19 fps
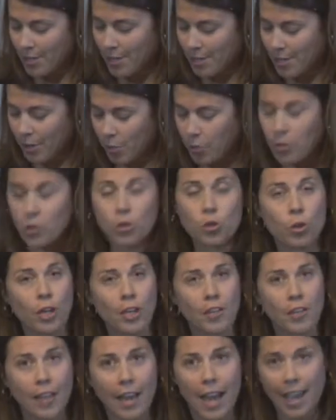So the
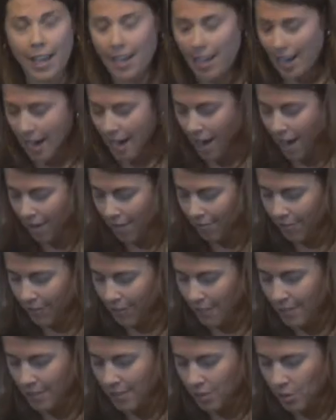trick that I have
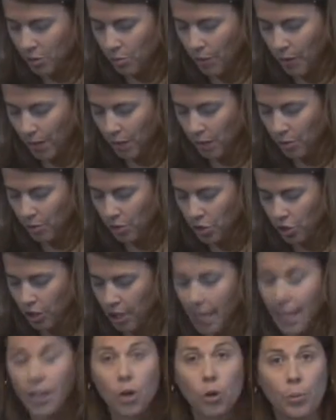is you want to use your
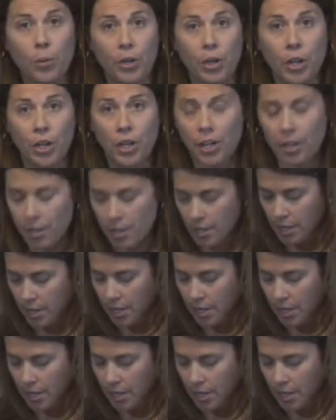can opener